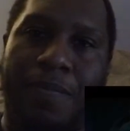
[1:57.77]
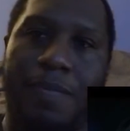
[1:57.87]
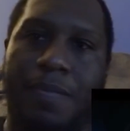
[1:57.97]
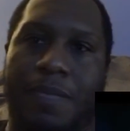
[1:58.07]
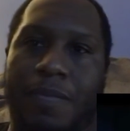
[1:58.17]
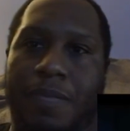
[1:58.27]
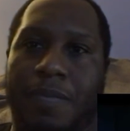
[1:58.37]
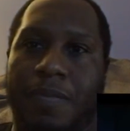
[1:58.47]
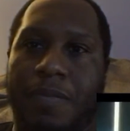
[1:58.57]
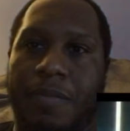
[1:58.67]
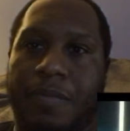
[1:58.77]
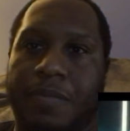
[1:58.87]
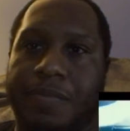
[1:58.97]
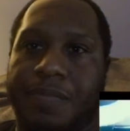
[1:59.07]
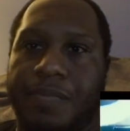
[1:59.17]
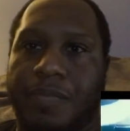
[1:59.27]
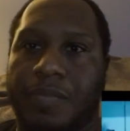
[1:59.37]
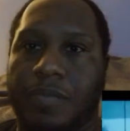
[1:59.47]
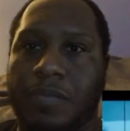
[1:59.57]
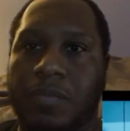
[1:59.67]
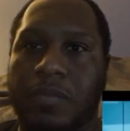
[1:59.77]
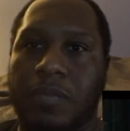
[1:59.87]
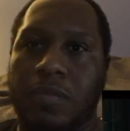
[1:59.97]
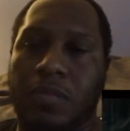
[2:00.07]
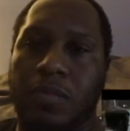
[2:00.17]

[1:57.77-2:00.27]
You should be extremely afraid.